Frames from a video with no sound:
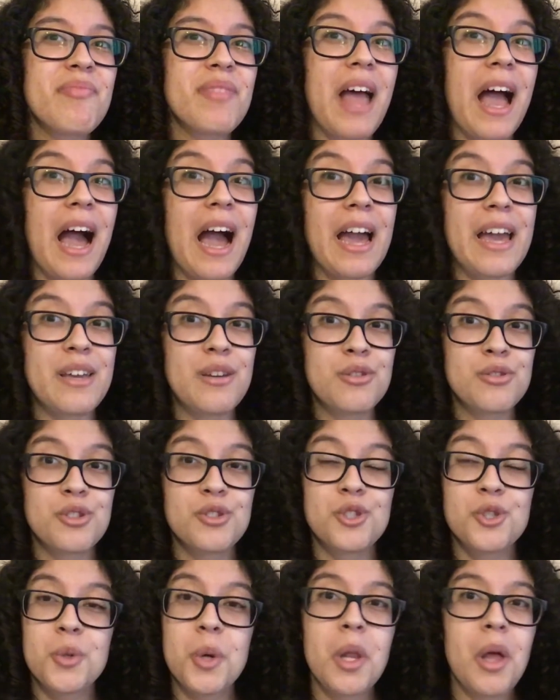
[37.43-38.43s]
I used to
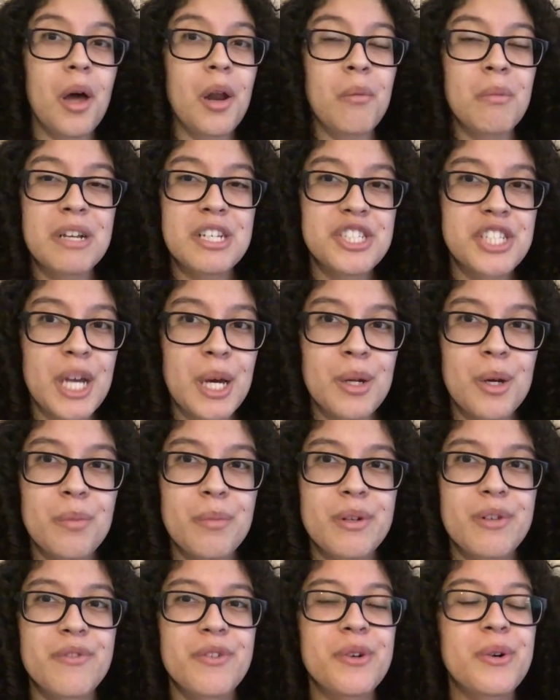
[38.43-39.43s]
do a lot on my channel,
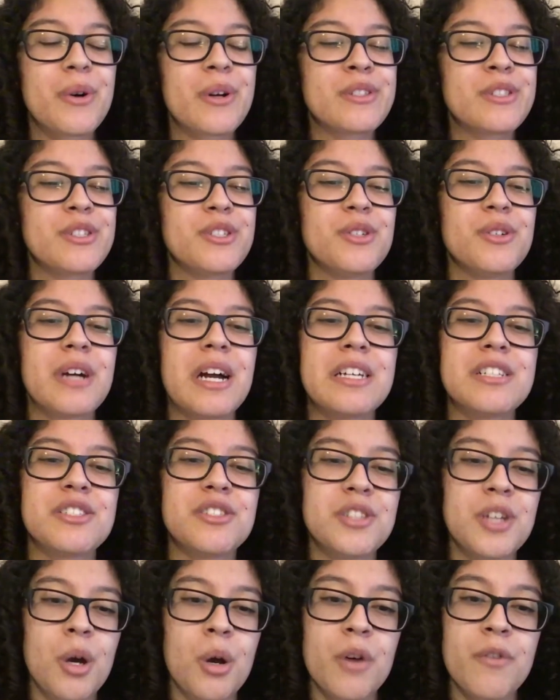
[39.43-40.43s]
but of course, as you guys
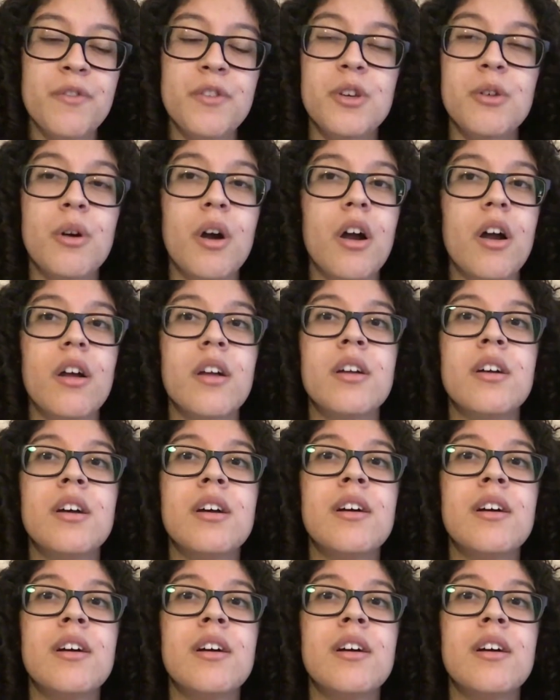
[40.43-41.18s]
know, if you are